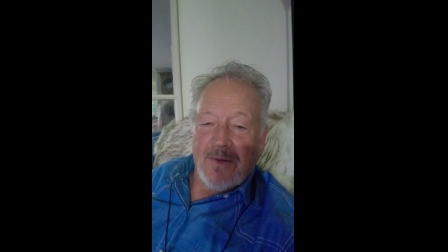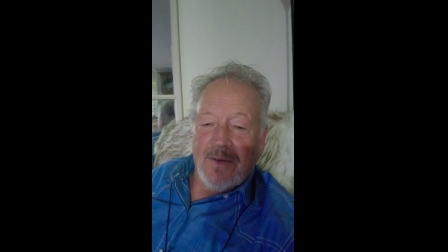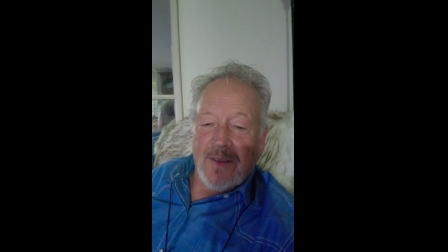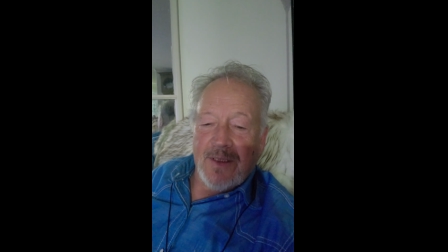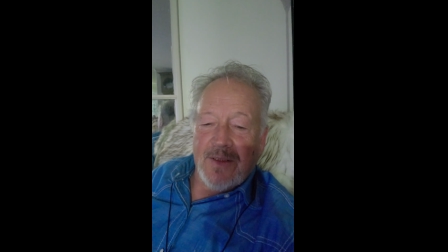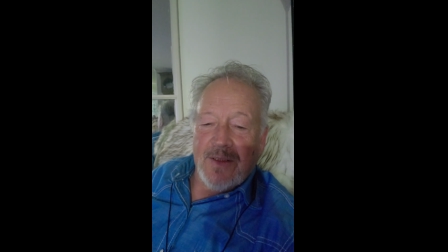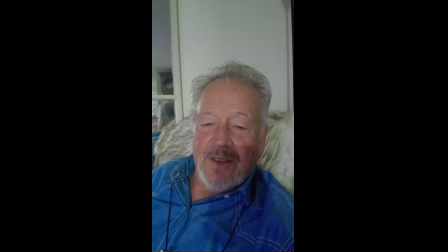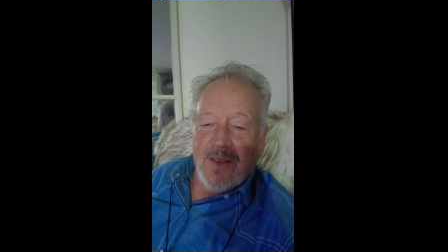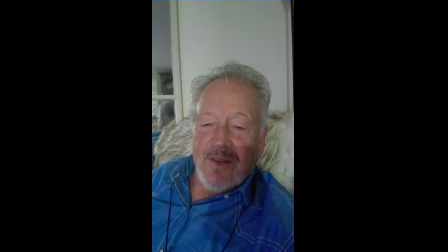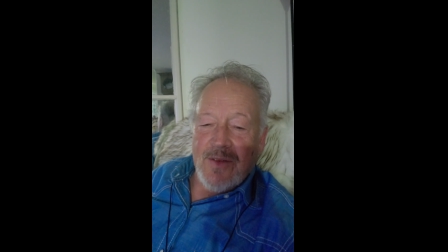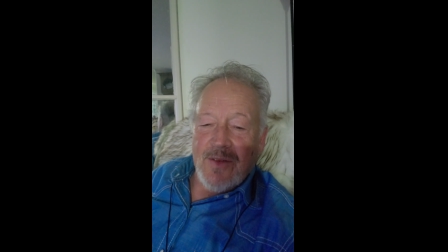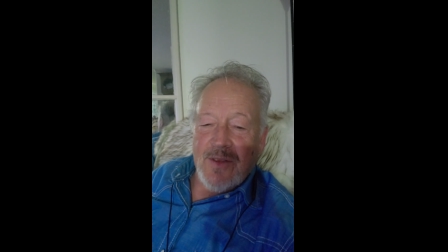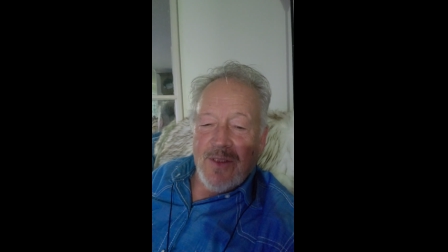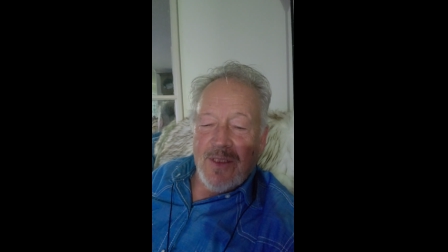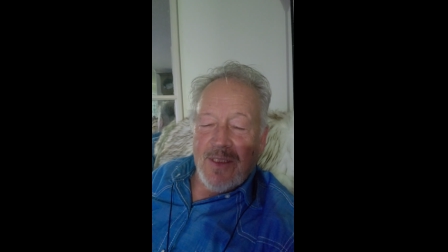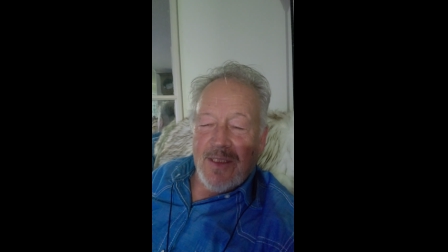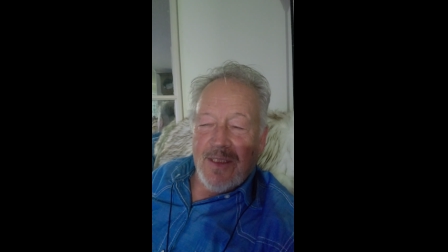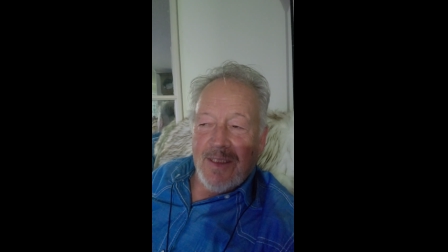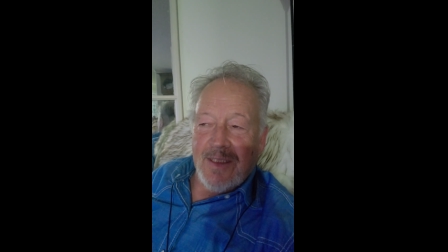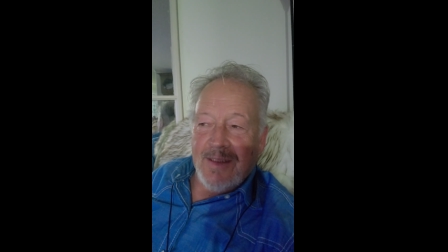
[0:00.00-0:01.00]
If that tells you
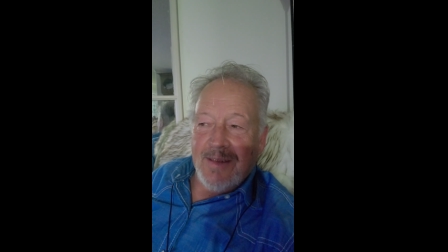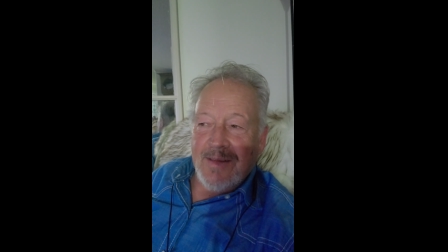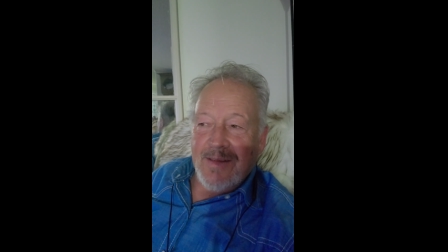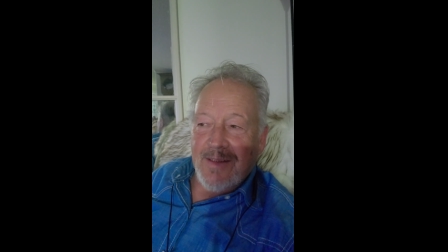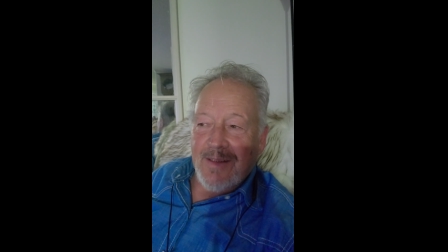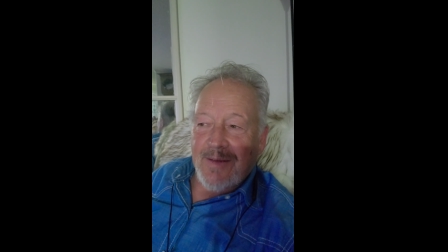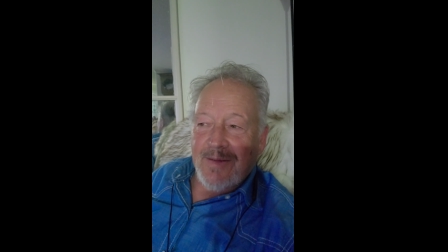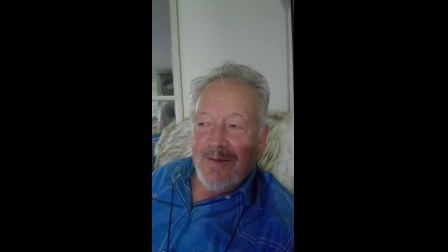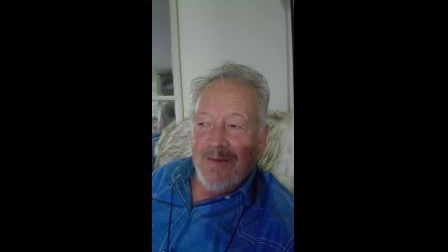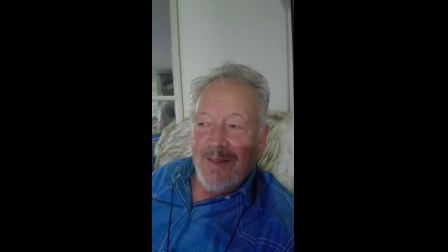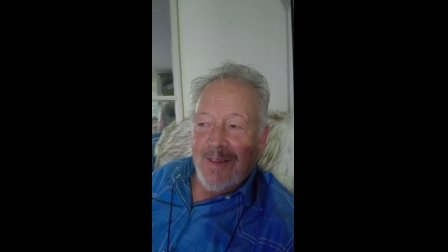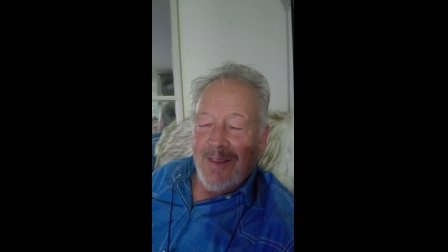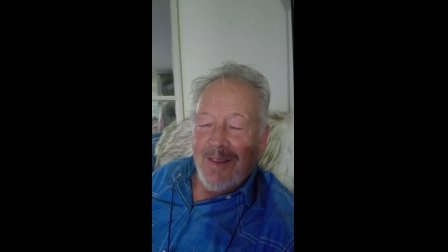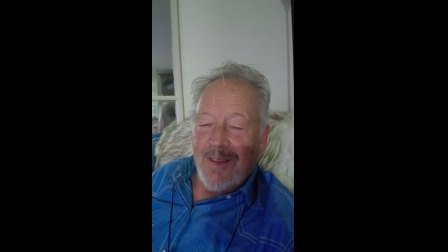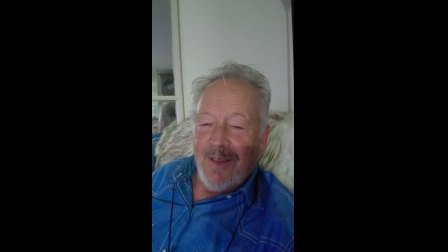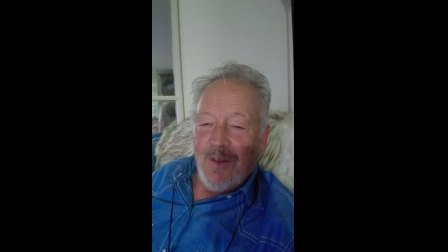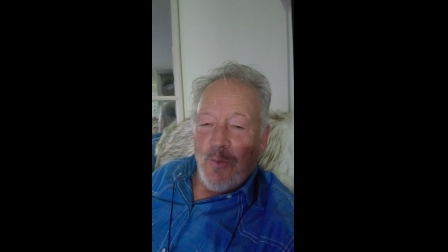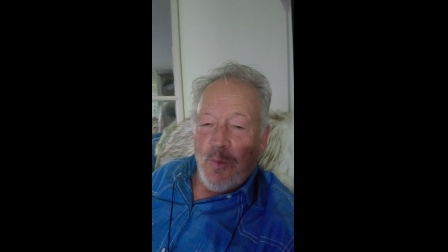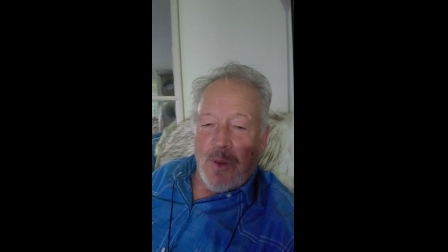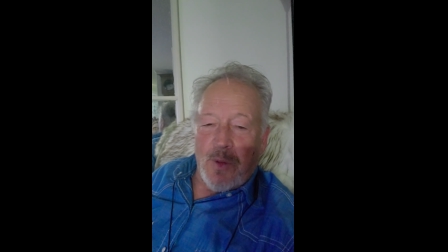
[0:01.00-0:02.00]
anything. So
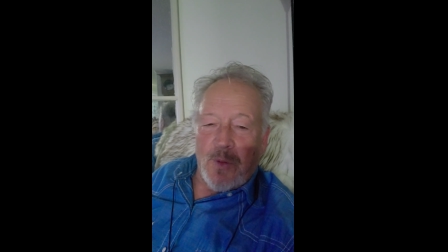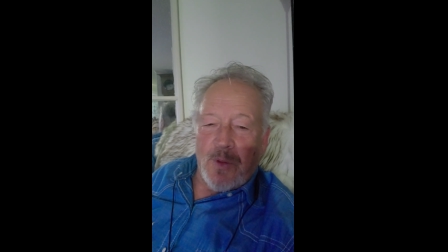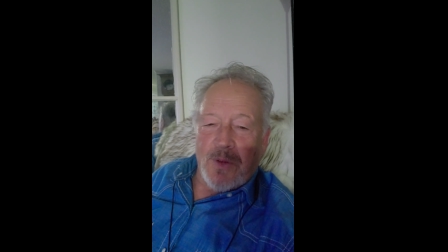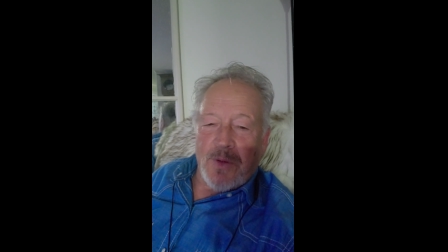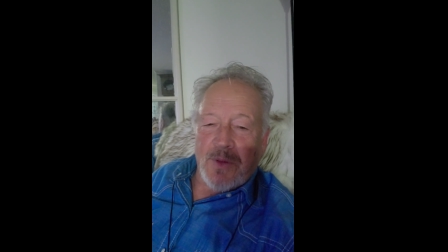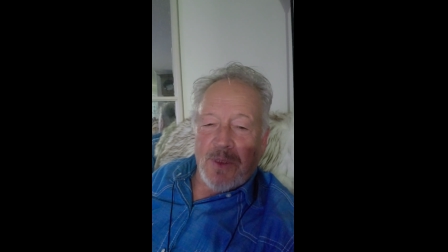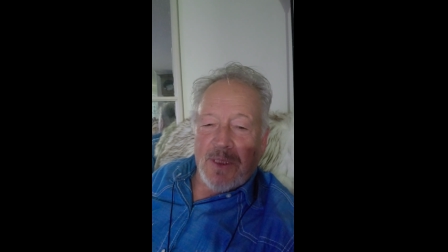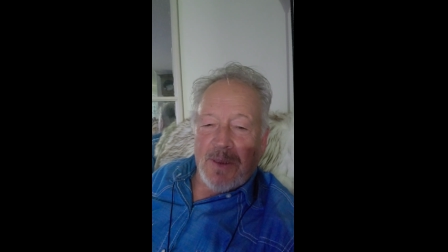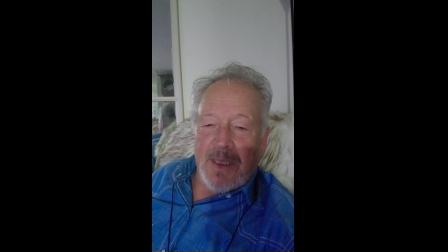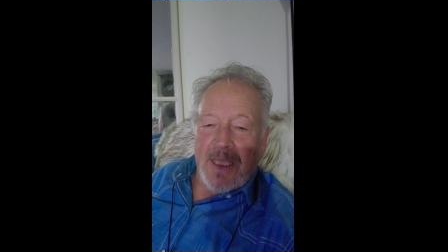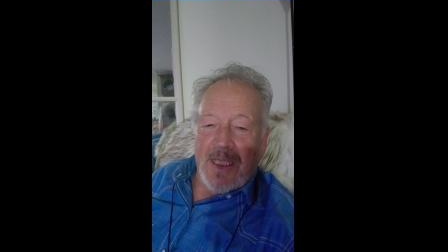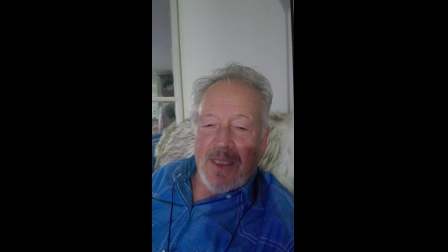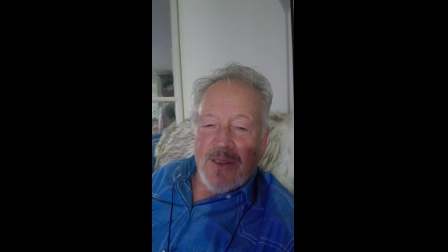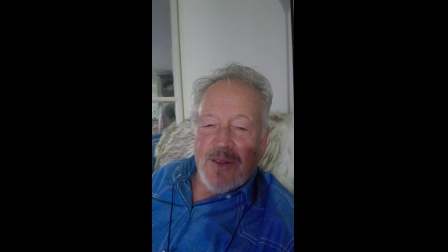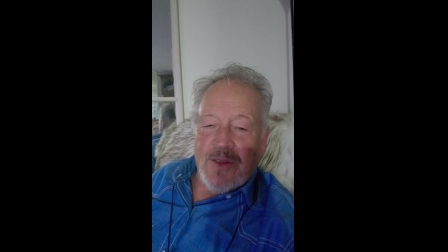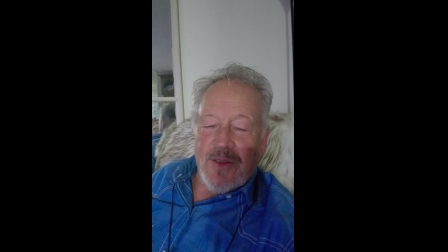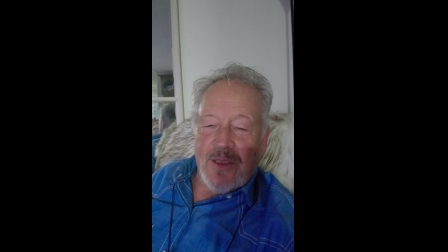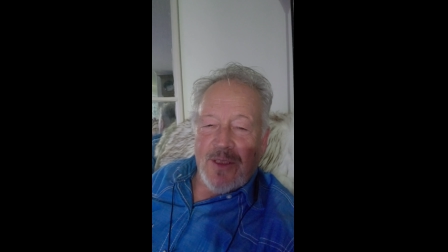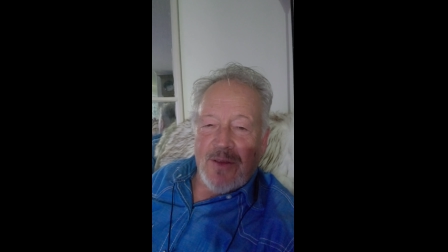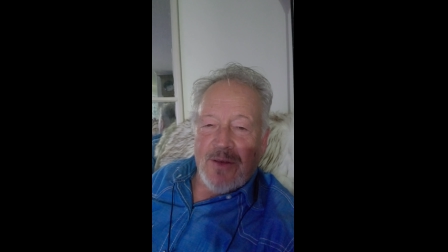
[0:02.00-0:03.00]
we went in
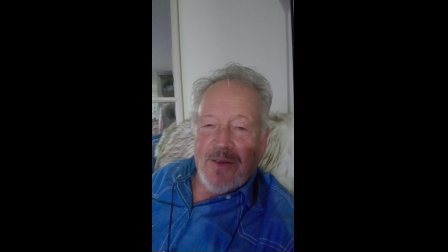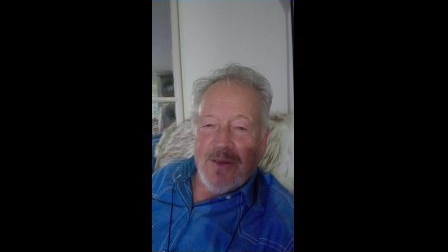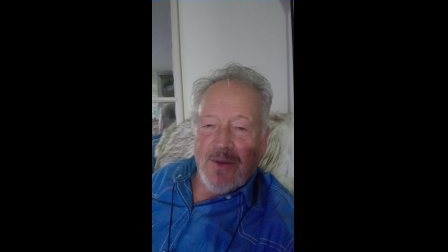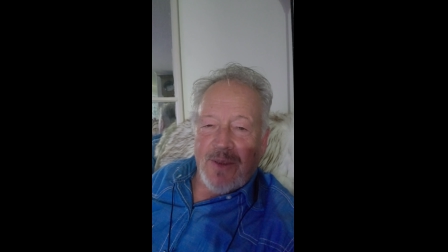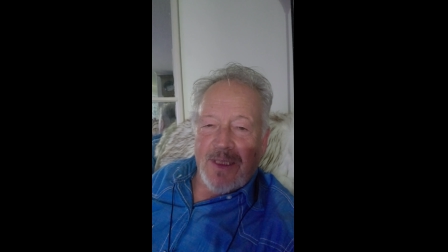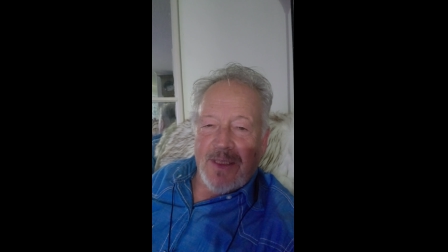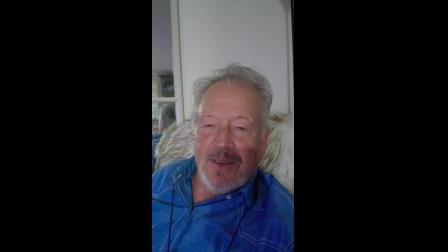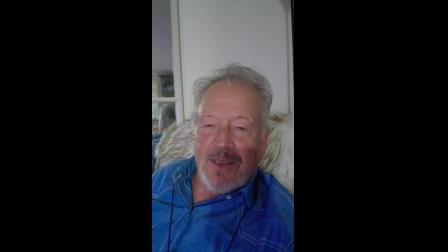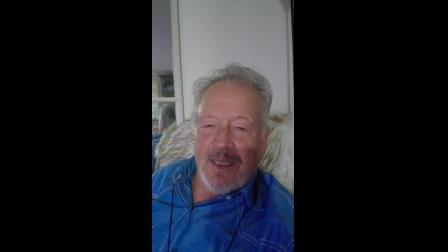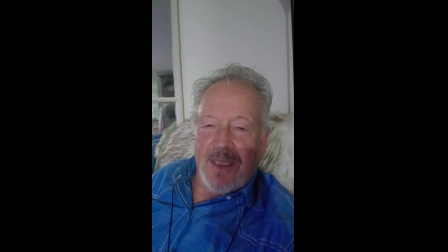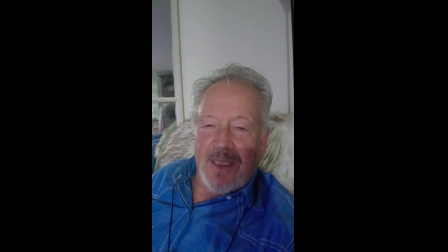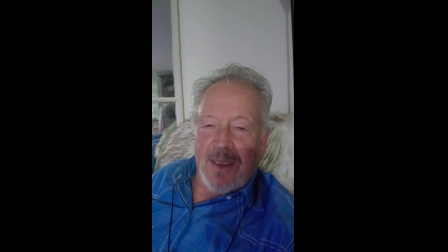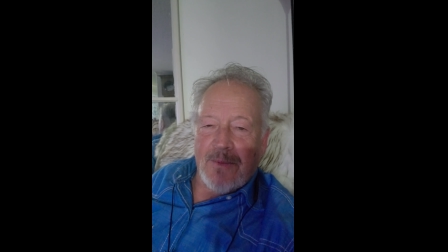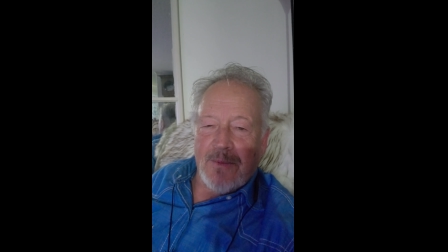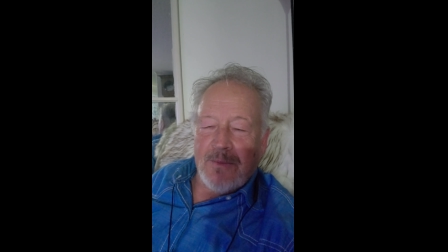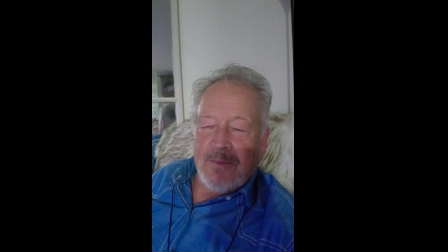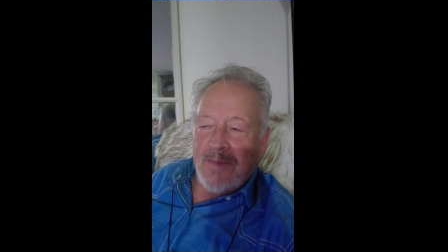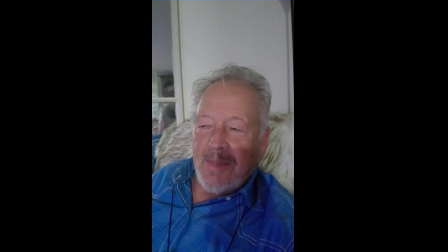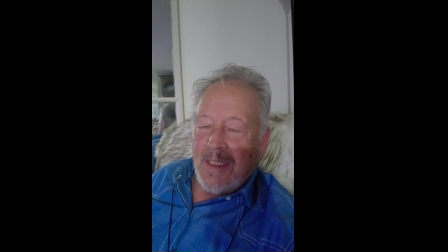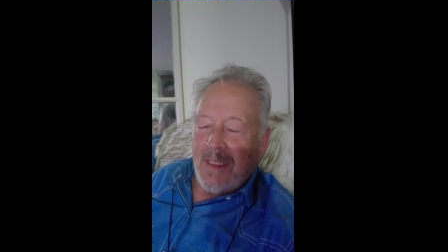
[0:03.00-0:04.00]
last year. It was a great
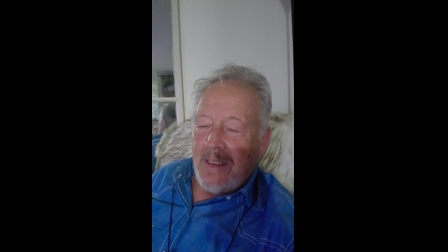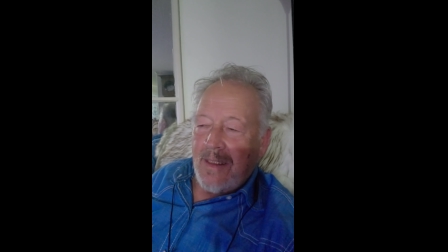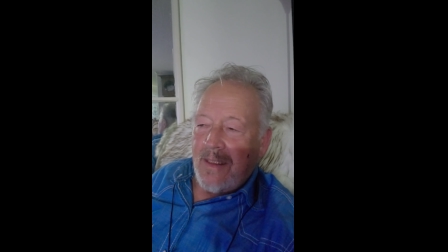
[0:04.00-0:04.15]
time,